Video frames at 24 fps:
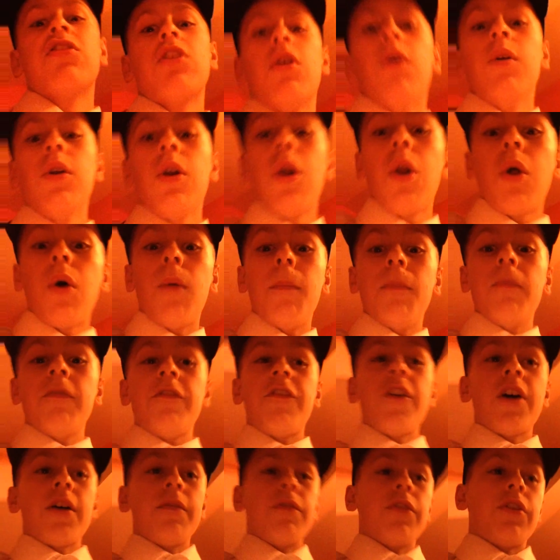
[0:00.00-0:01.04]
to go a lot
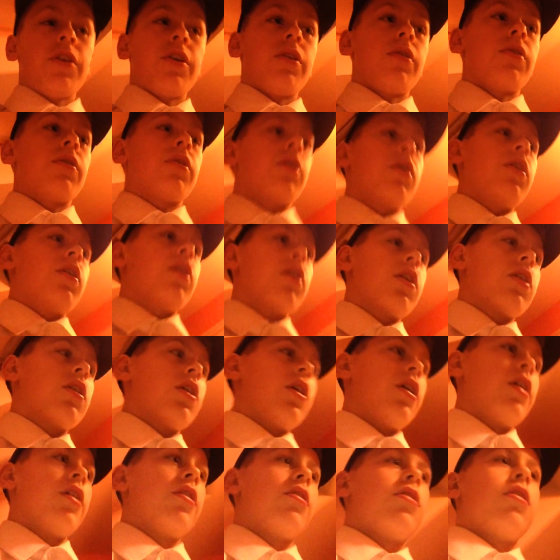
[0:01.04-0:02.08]
further though,
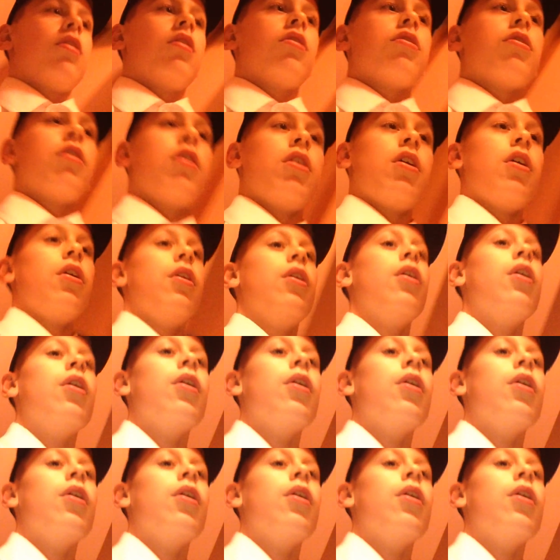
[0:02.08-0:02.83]
guys. So,